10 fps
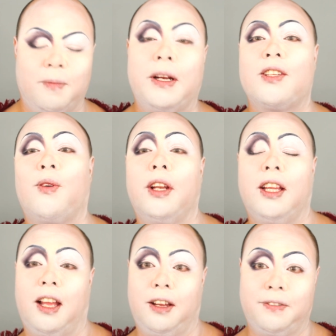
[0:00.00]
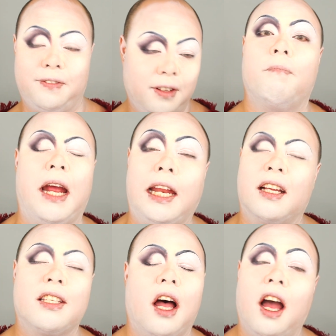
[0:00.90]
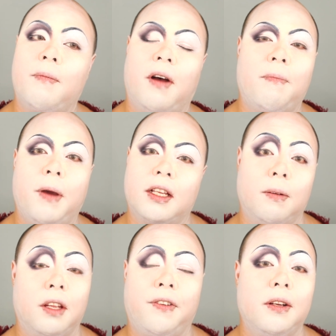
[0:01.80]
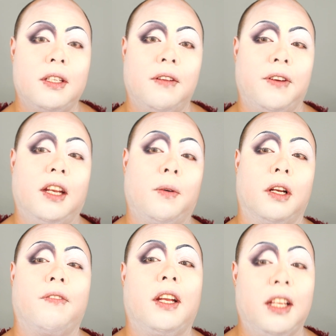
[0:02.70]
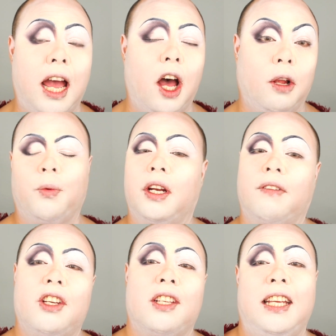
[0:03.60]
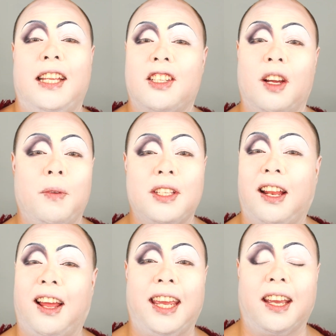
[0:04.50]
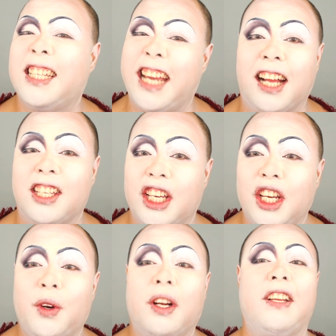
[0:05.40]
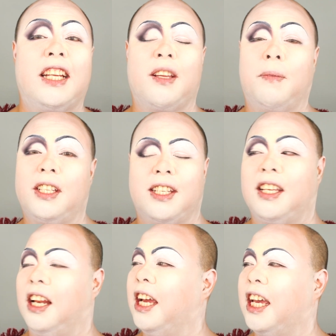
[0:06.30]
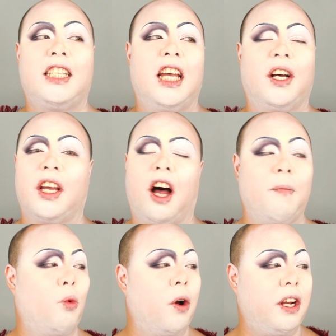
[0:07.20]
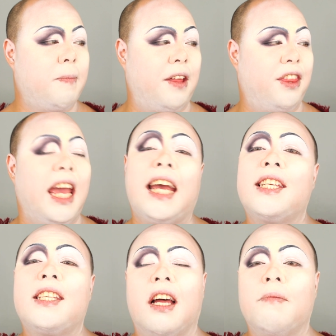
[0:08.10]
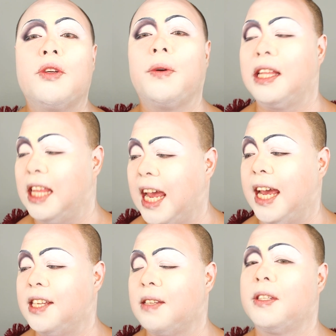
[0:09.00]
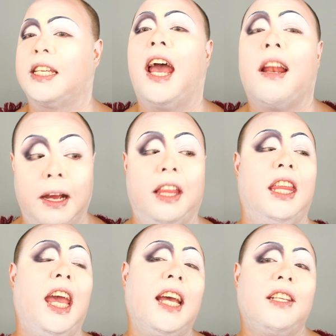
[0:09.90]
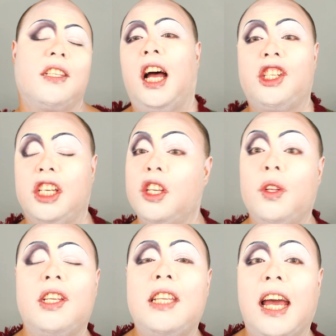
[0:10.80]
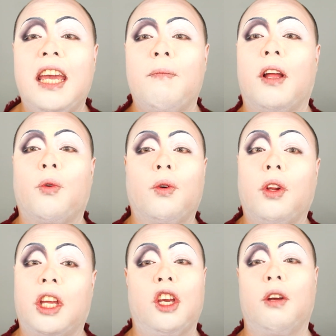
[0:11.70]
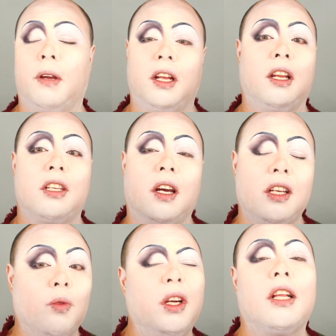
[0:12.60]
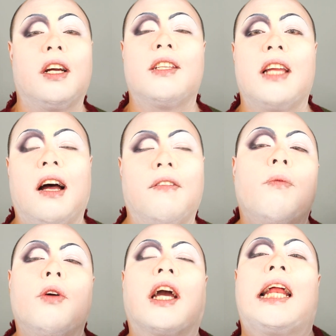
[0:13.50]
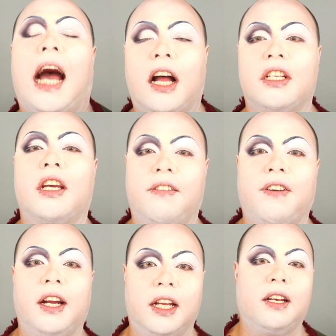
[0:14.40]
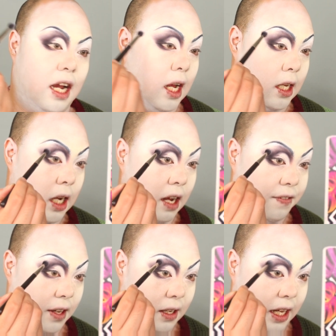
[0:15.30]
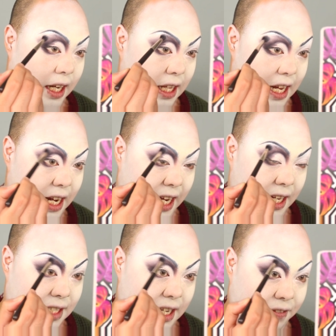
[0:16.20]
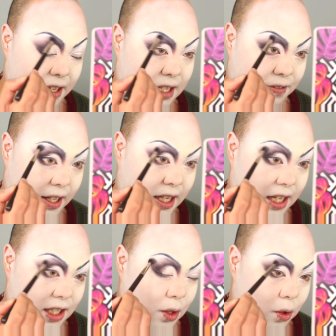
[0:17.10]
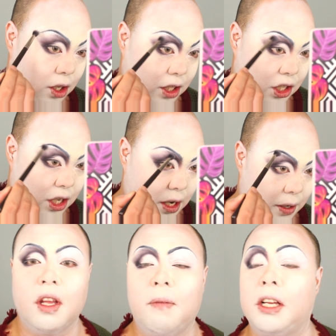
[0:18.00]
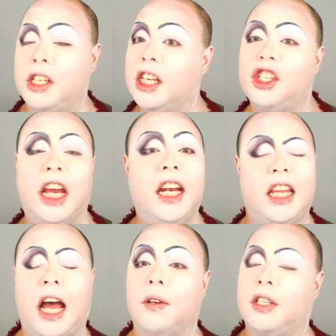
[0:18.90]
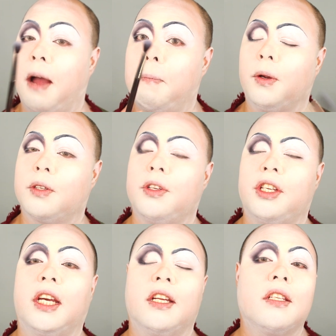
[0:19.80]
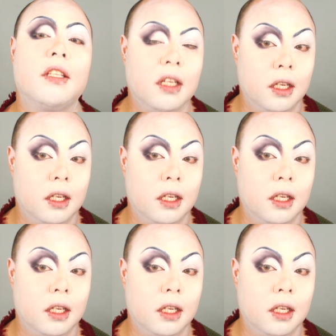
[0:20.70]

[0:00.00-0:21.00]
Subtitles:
But it's all in love. Many a time I picked up the phone to Divina when I've needed help, when I've just needed someone to like chat to, when I needed someone just to like tell you I'm worried about this, I'm doing this, I'm scared about this. And she'd do the same, like we're all human. So it's really nice to have someone I can actually confide in. And I feel like that is definitely Divina. You saw it on the show. But she is shady the house down boots when she is.